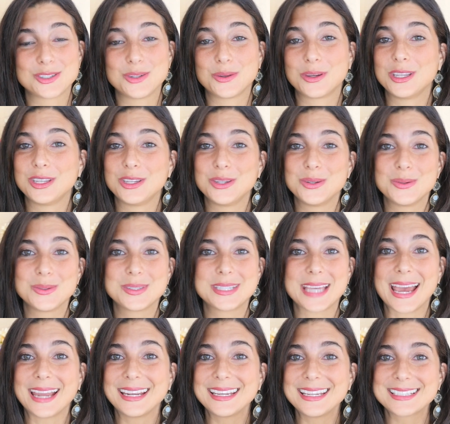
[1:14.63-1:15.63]
You can use
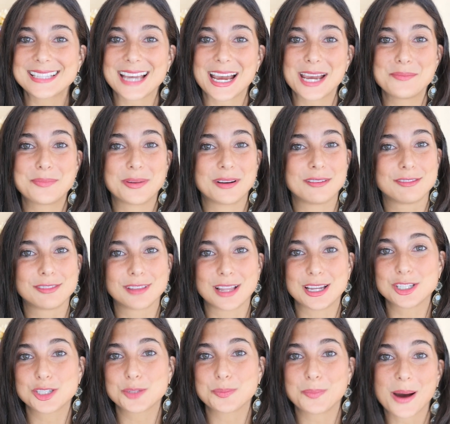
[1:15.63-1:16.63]
any type of lunch